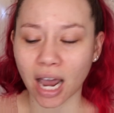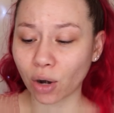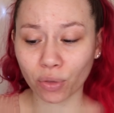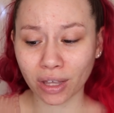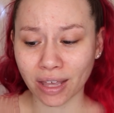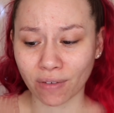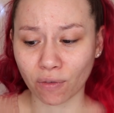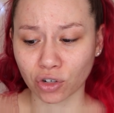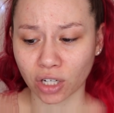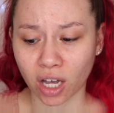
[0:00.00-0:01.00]
I don't think they've
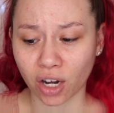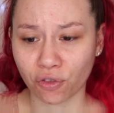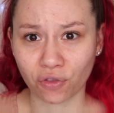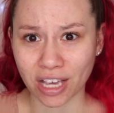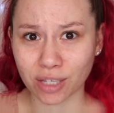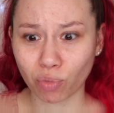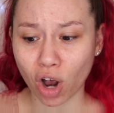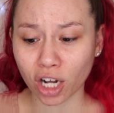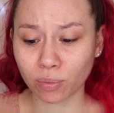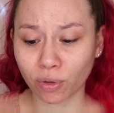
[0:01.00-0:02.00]
ever done a face
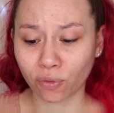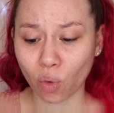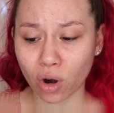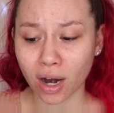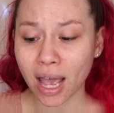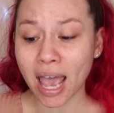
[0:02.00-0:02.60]
product before,